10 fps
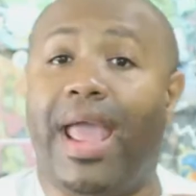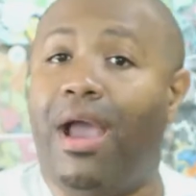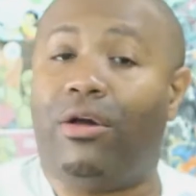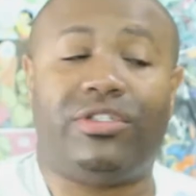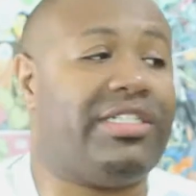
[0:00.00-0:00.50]

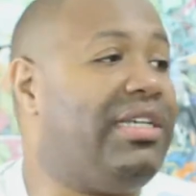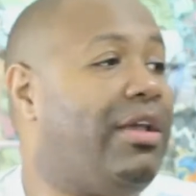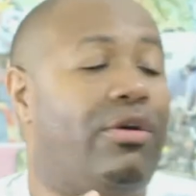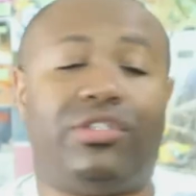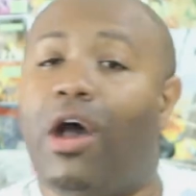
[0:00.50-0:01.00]
Now she
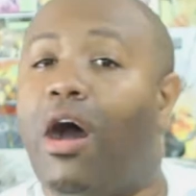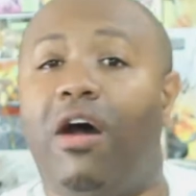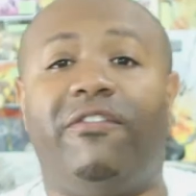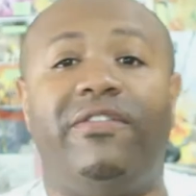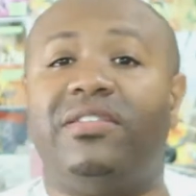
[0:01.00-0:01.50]
goes
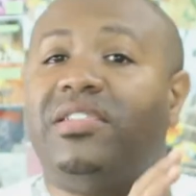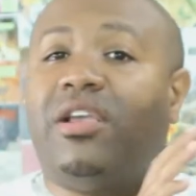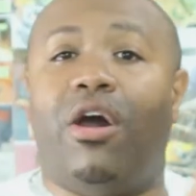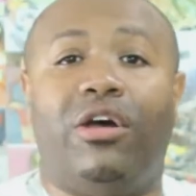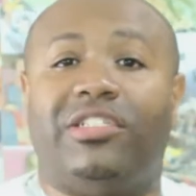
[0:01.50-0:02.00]
off, she
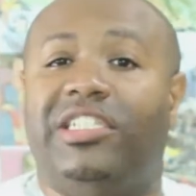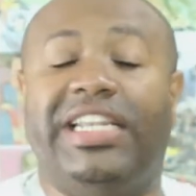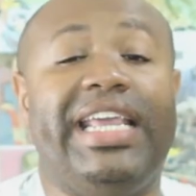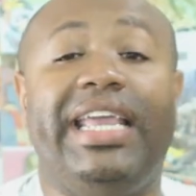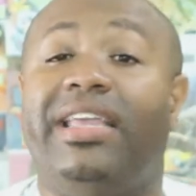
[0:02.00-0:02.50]
calls
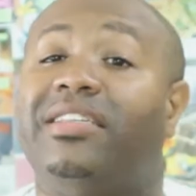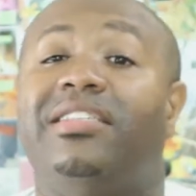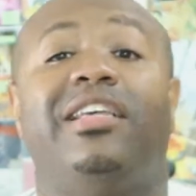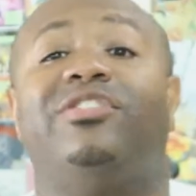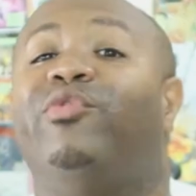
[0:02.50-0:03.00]
Janine because
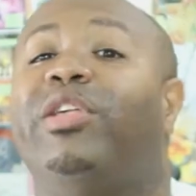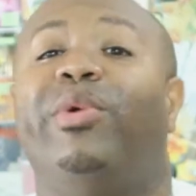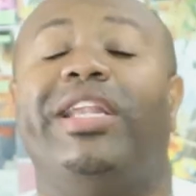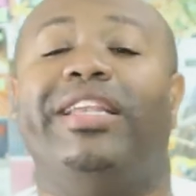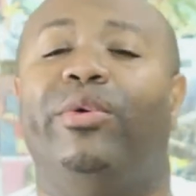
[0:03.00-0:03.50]
she doesn't really
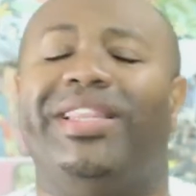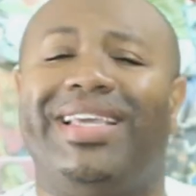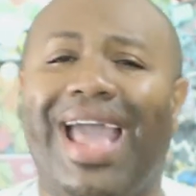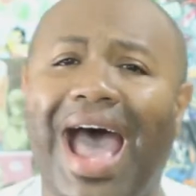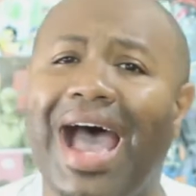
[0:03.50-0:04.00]
want to deal with the
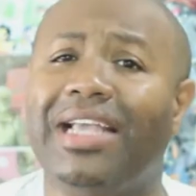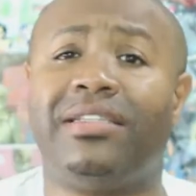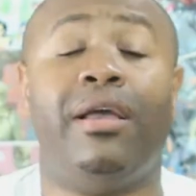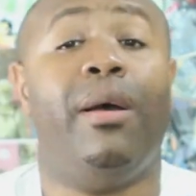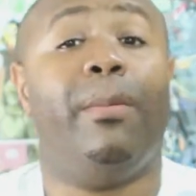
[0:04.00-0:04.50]

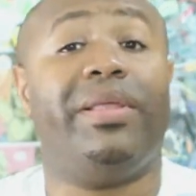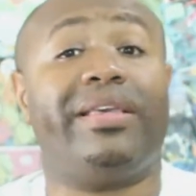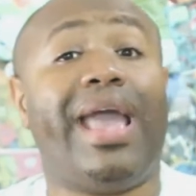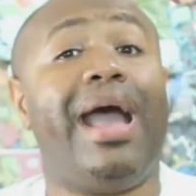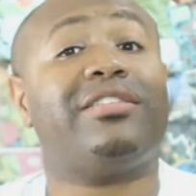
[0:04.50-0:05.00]
guys, but the
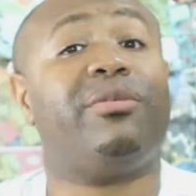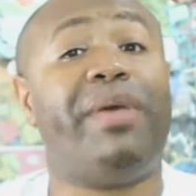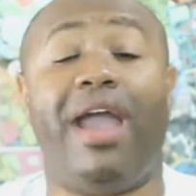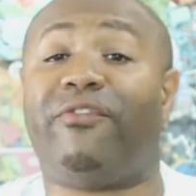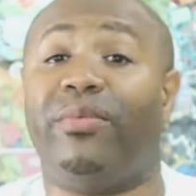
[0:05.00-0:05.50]
guys are
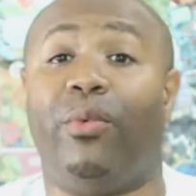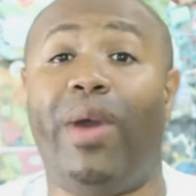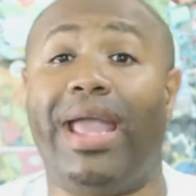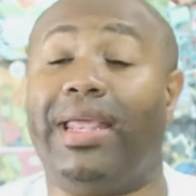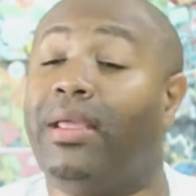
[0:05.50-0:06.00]
back from the
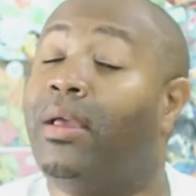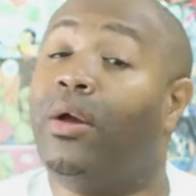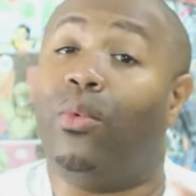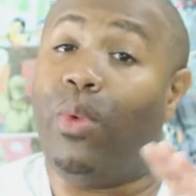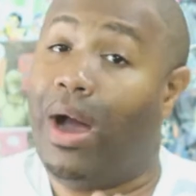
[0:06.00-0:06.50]
wedding
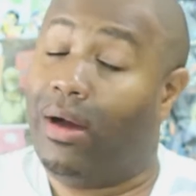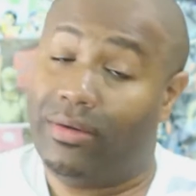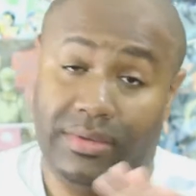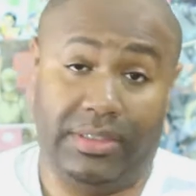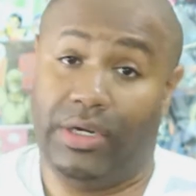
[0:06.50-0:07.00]

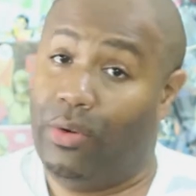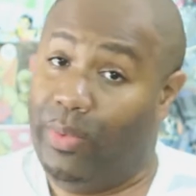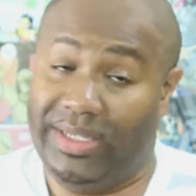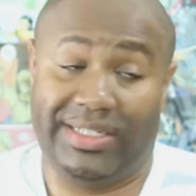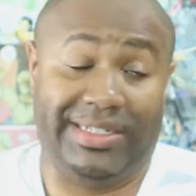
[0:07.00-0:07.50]
while,
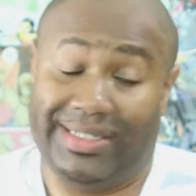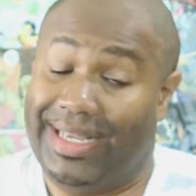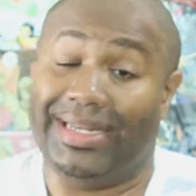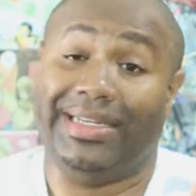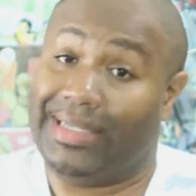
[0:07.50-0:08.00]
Winston is
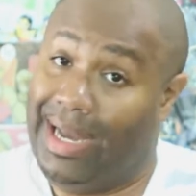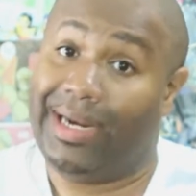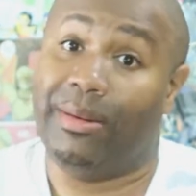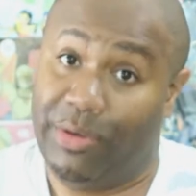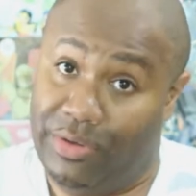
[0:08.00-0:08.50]
getting his
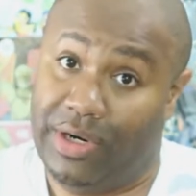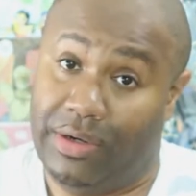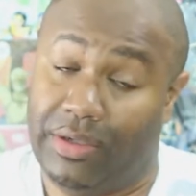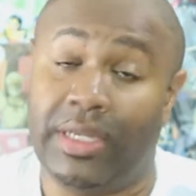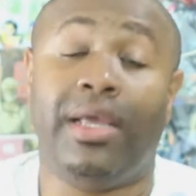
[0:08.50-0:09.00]
honeymoon
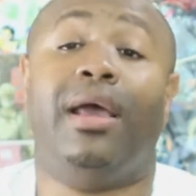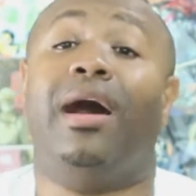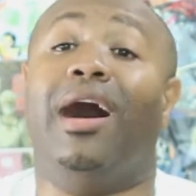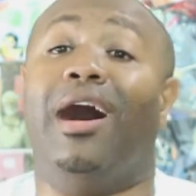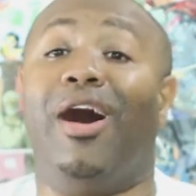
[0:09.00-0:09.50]

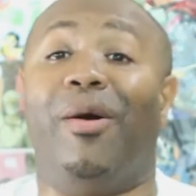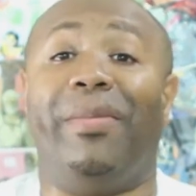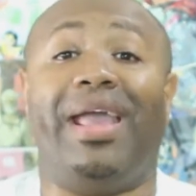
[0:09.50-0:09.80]
on.